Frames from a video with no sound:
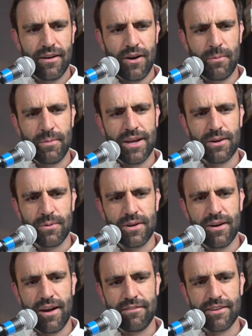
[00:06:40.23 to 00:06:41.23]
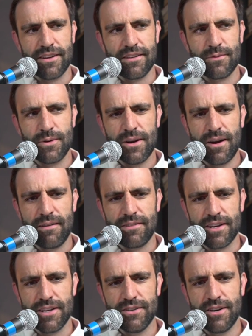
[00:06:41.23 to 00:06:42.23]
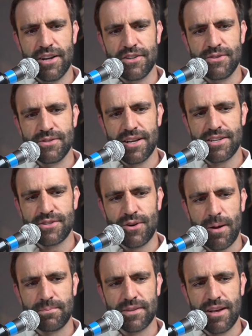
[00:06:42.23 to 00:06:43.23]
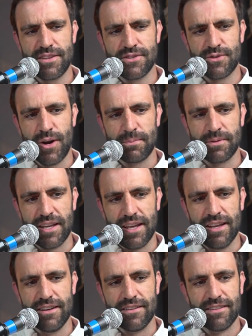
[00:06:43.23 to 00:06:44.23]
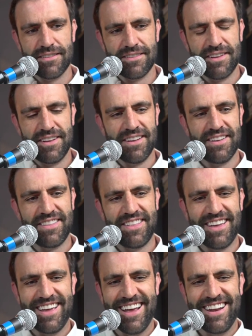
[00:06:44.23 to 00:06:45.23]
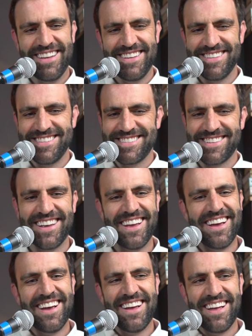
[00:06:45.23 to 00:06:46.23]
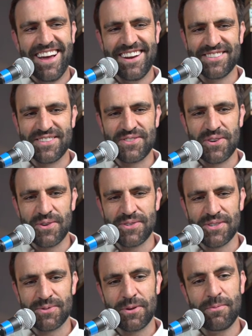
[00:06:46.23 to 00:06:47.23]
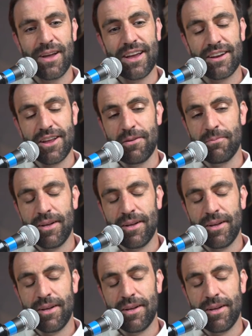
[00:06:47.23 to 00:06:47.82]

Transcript: man, we are having internet issues. I just dropped again. That is atrocious. We may end up